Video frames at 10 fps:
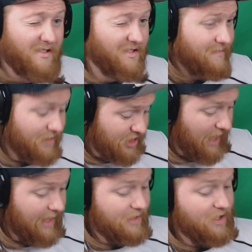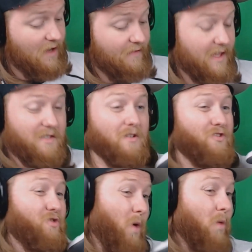and some change on this
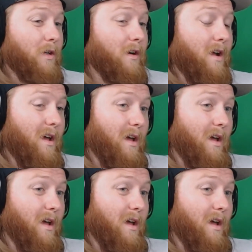controller.